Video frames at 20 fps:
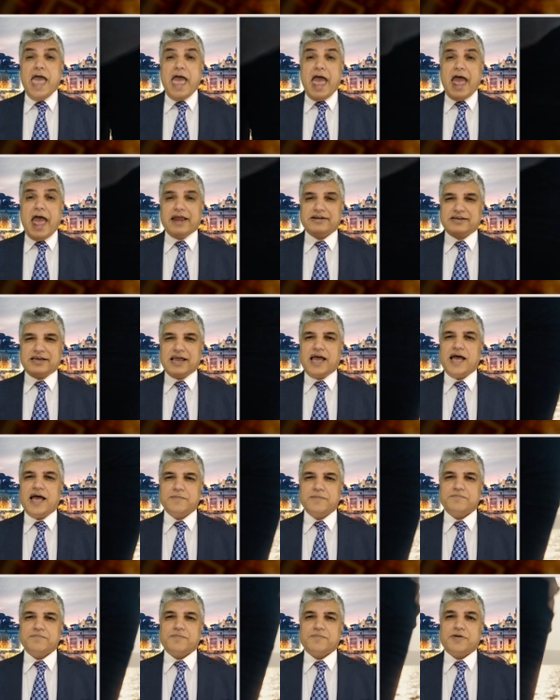and
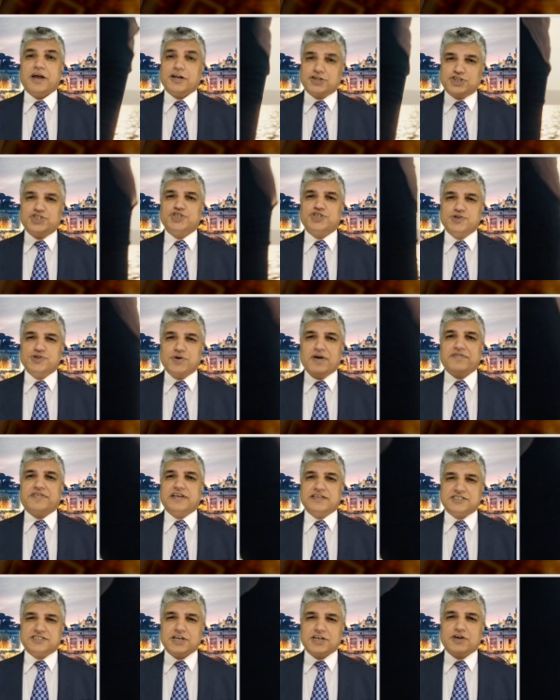come to
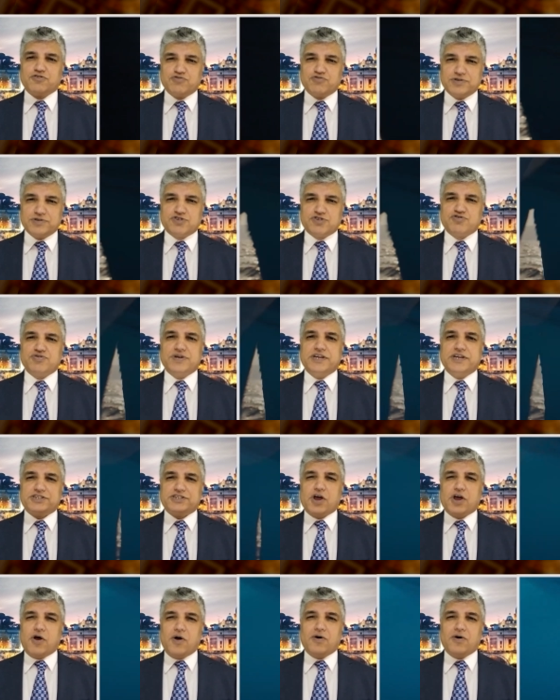this retreat
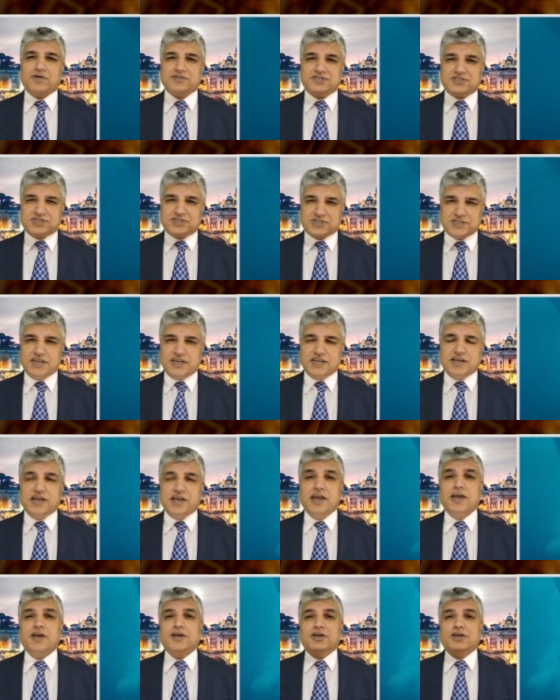on sea